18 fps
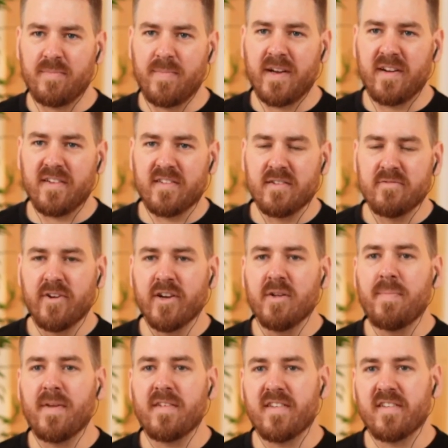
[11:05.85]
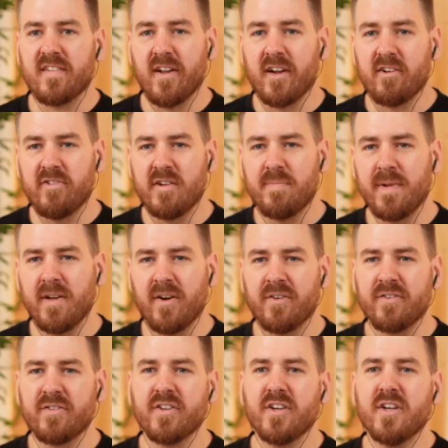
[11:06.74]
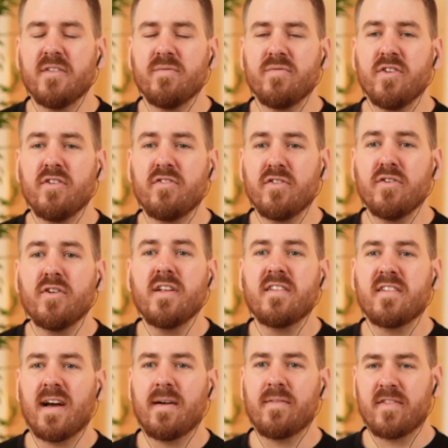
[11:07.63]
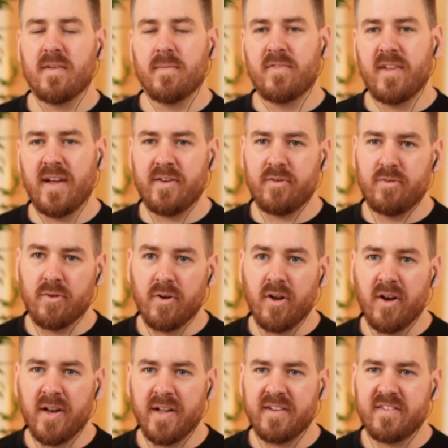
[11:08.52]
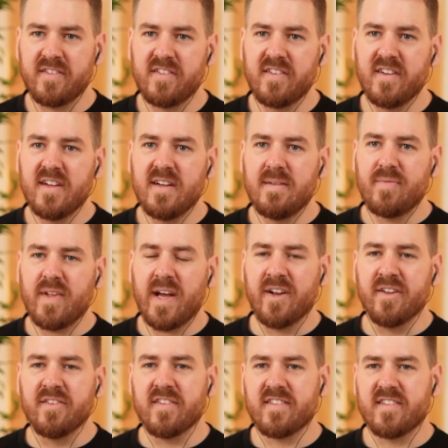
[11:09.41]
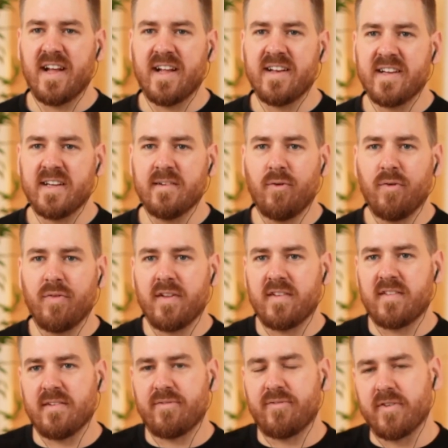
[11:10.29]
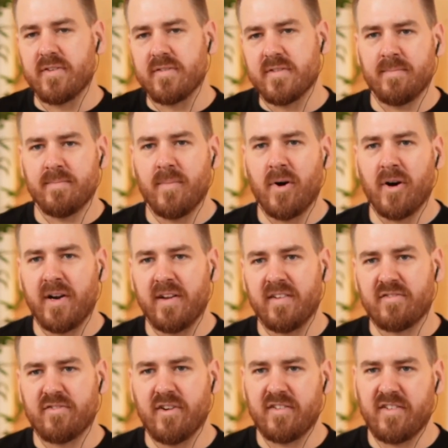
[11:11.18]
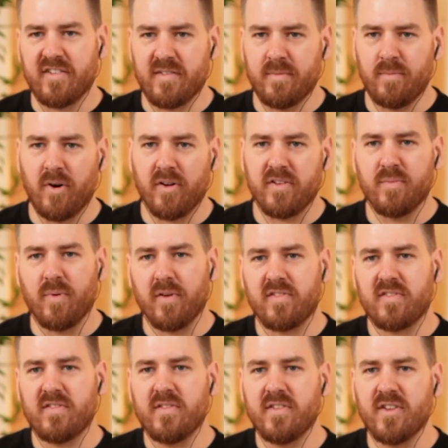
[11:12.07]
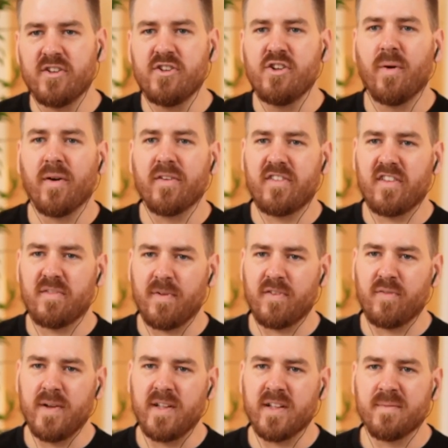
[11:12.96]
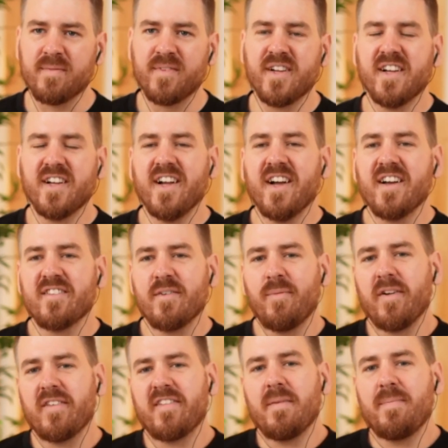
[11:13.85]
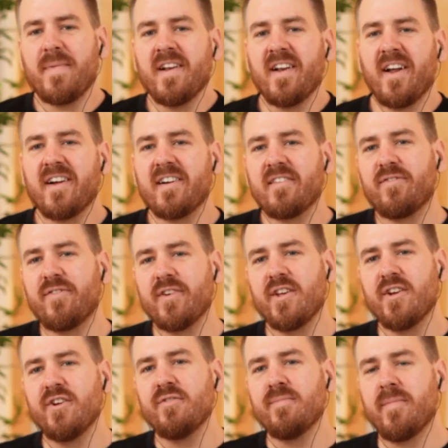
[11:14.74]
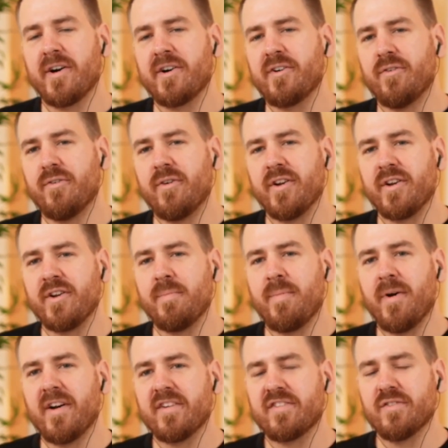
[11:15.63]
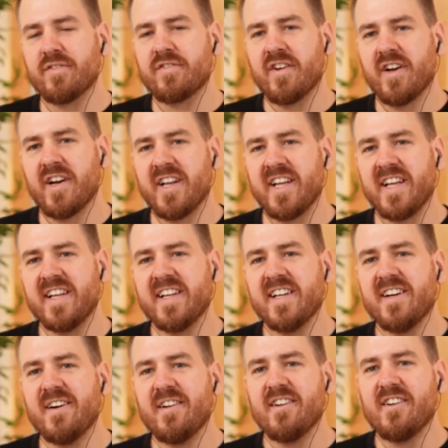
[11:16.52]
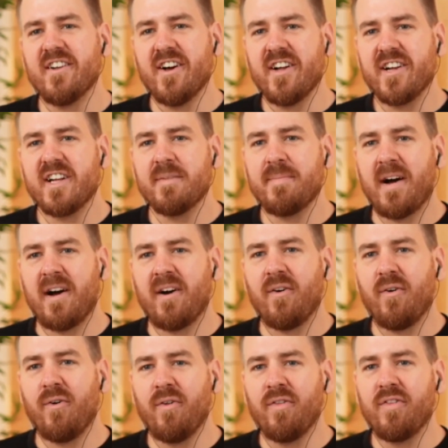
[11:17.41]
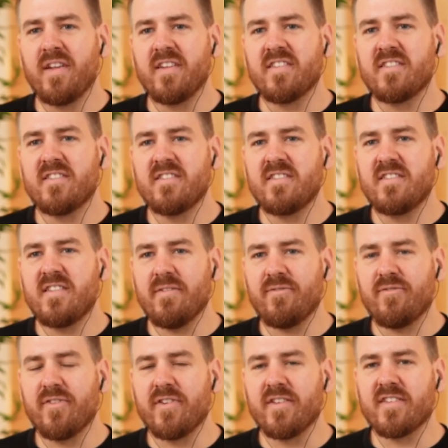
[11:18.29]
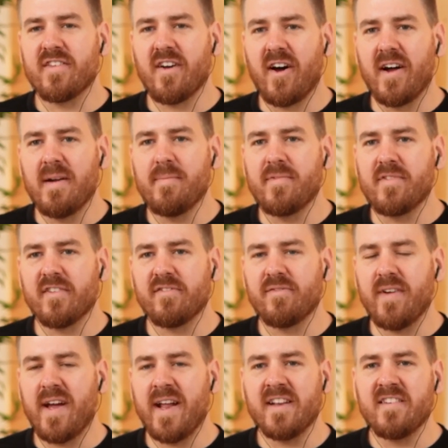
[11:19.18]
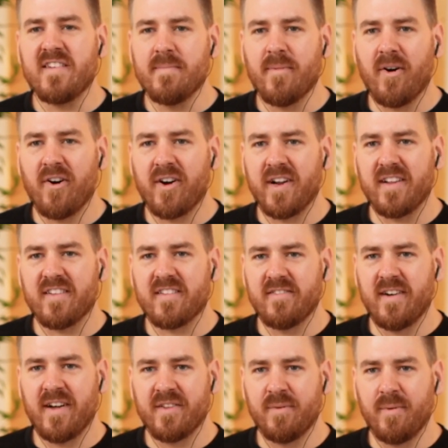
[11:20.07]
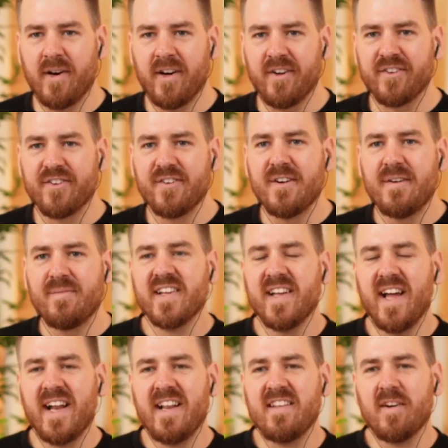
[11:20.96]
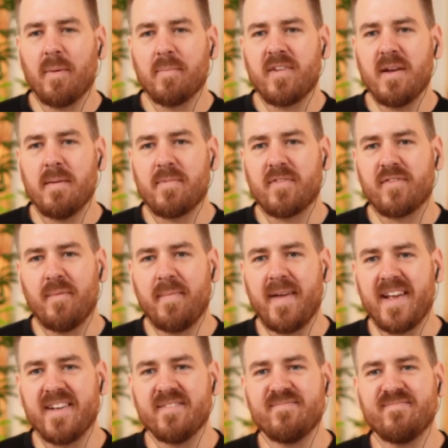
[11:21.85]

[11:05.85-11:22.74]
Because to run a business like GridBeyond, you do need to have some technical knowledge and understanding of all these different market structures and what's the nuances between them. So what's that been like for you, Michael, in your personal journey, learning about all these different types of energy markets around the world? Any top tips for me?